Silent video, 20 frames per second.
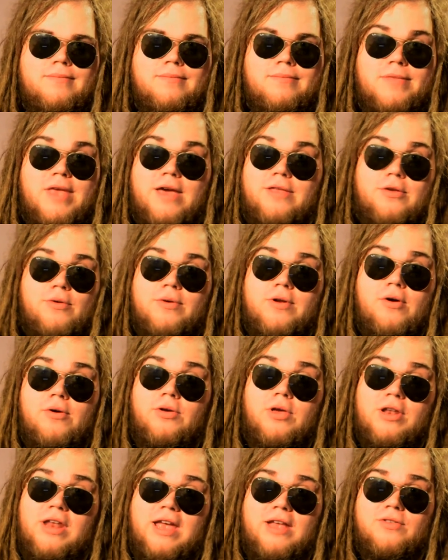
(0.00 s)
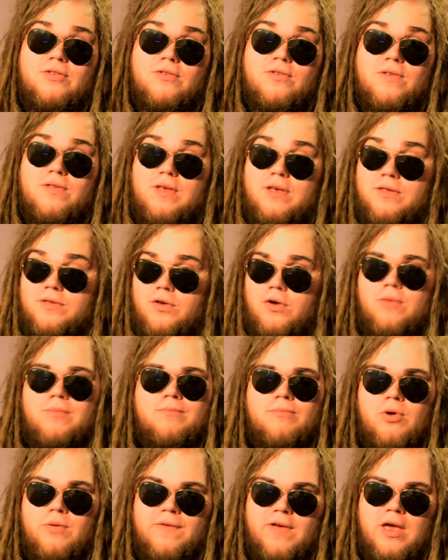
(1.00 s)
Yeah, there were no good answers to this, so
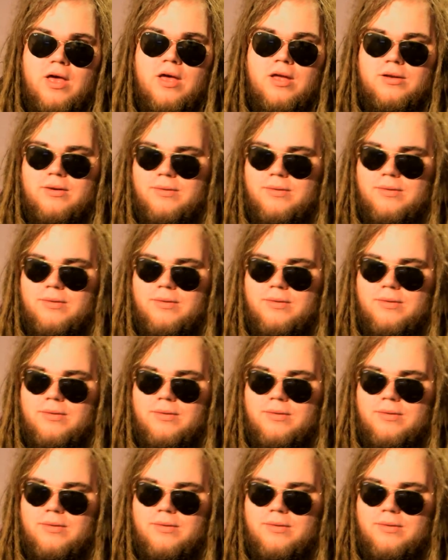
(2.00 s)
moving on.